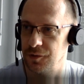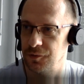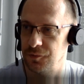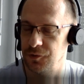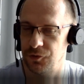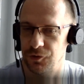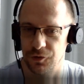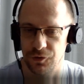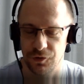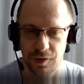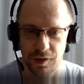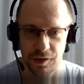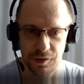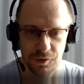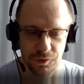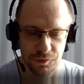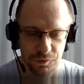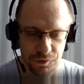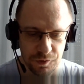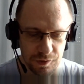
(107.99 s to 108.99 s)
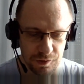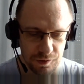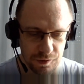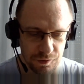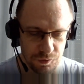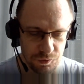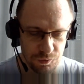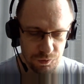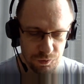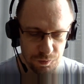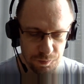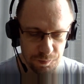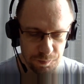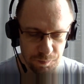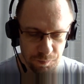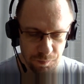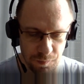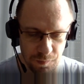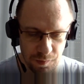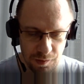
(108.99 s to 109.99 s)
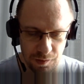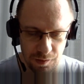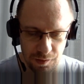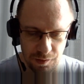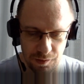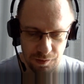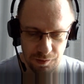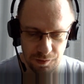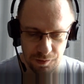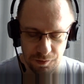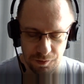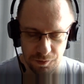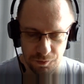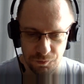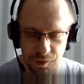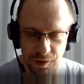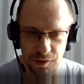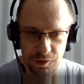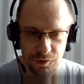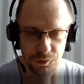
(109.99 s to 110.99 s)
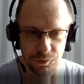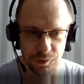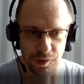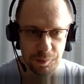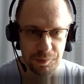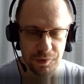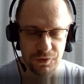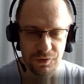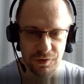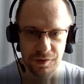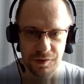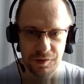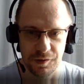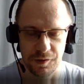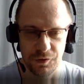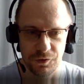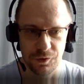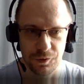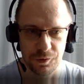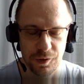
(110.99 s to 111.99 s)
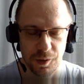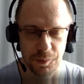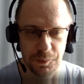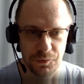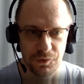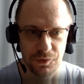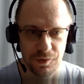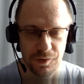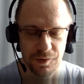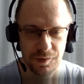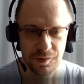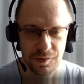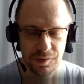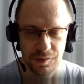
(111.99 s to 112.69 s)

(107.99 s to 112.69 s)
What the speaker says: which is kind of a new way to represent histograms